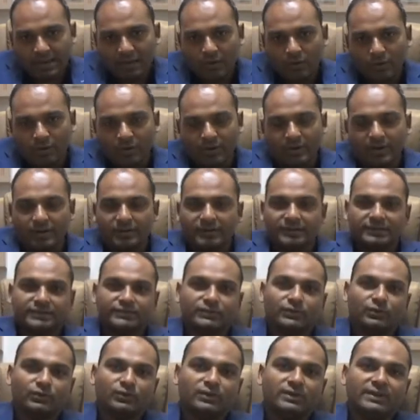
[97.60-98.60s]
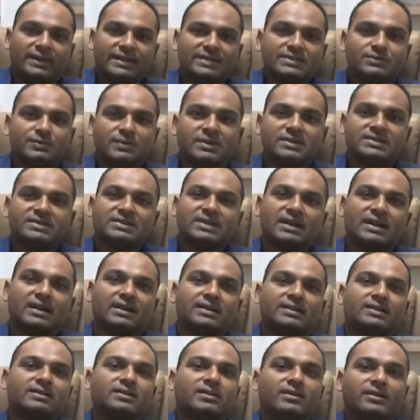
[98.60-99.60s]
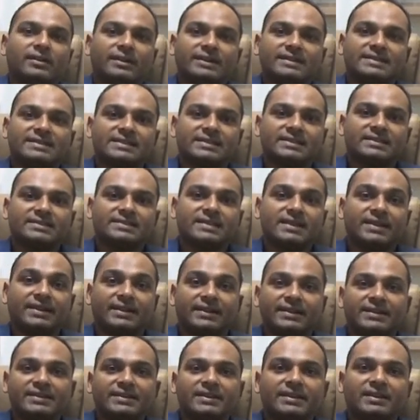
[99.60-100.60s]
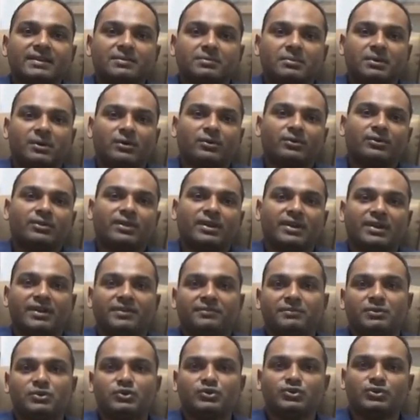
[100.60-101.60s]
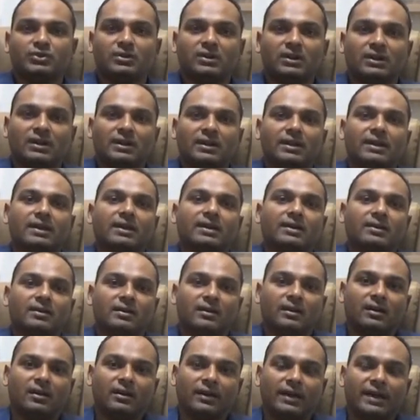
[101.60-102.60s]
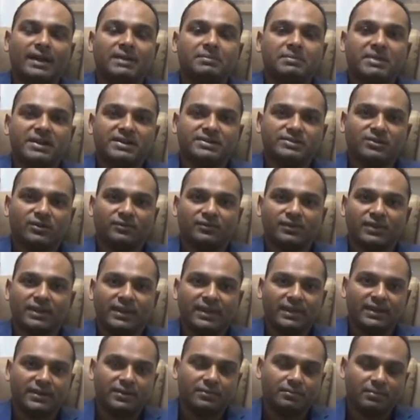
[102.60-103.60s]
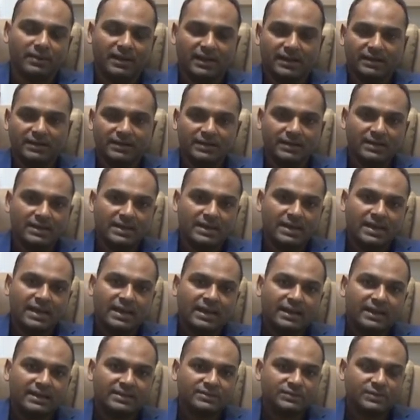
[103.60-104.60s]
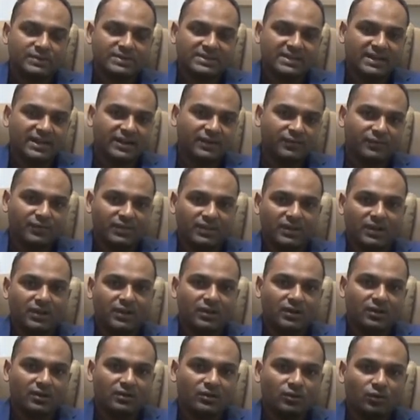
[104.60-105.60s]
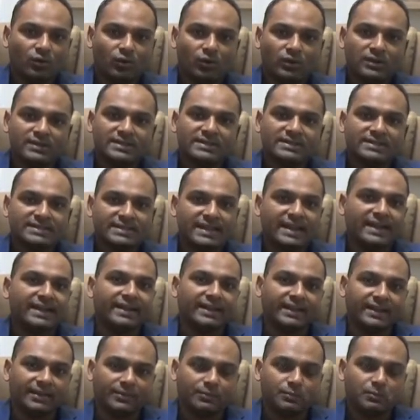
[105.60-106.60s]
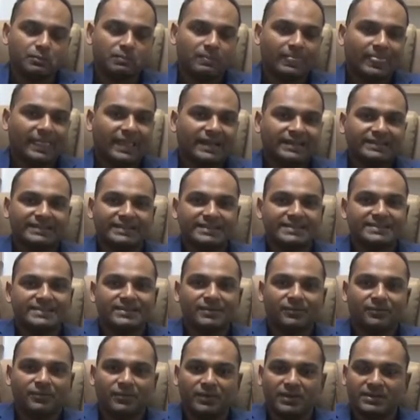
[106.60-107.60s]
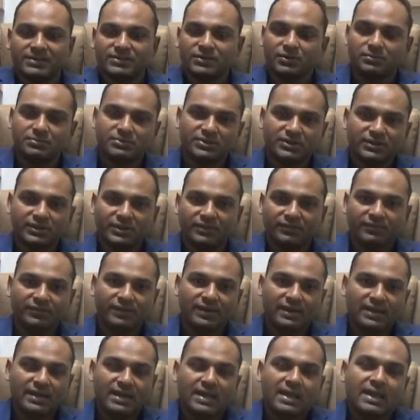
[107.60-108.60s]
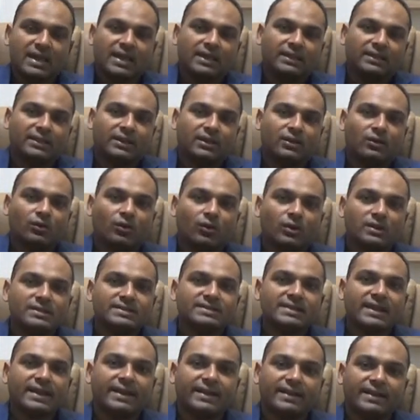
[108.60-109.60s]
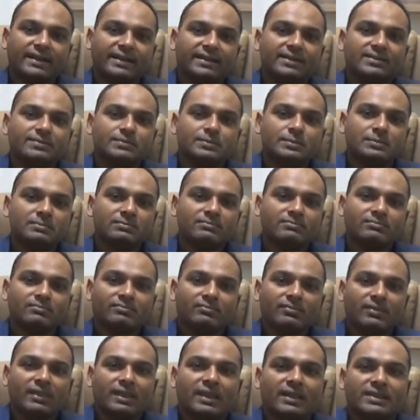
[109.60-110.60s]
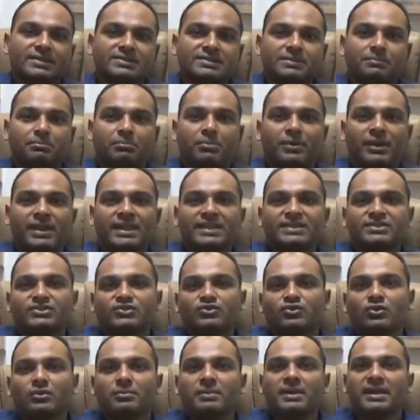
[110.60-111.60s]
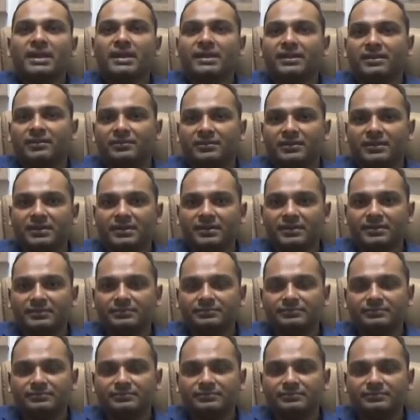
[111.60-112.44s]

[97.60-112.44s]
Okay, so let's start discussing detail about the individual elements of the career plan. Let's start with the goal setting. This is the first objective. The goal setting is a brainstorming activity.